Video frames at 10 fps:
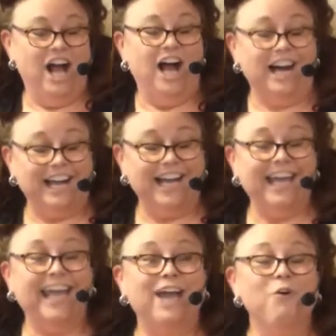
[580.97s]

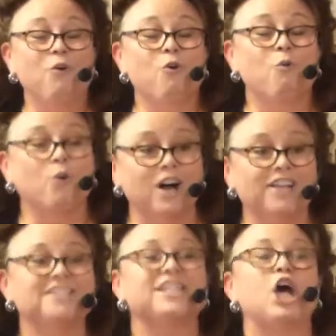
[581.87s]
I
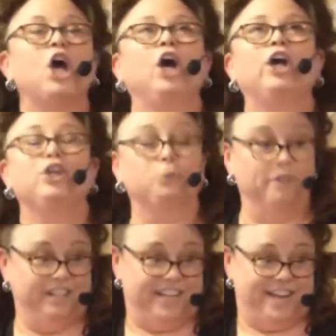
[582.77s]
was
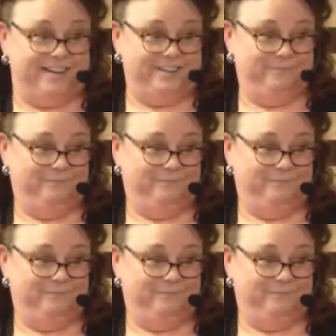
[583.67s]
humiliated.